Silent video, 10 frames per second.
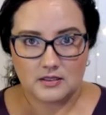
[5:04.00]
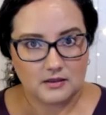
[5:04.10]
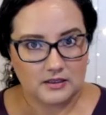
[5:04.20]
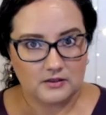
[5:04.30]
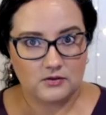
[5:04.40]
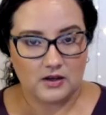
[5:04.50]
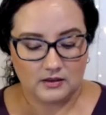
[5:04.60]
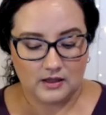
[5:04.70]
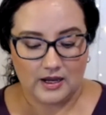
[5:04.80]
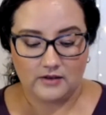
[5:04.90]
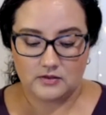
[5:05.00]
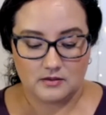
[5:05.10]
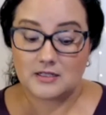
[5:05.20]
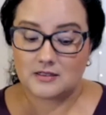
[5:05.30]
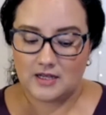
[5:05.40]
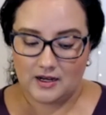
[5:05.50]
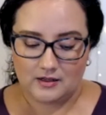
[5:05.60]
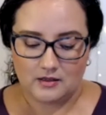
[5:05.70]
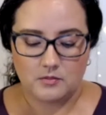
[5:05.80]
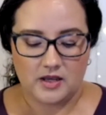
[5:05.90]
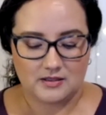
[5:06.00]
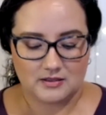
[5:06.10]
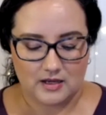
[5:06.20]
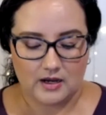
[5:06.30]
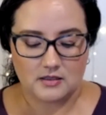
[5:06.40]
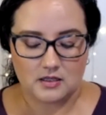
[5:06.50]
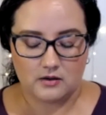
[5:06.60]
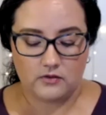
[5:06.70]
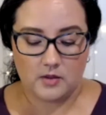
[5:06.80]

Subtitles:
To live a life dictated by the size of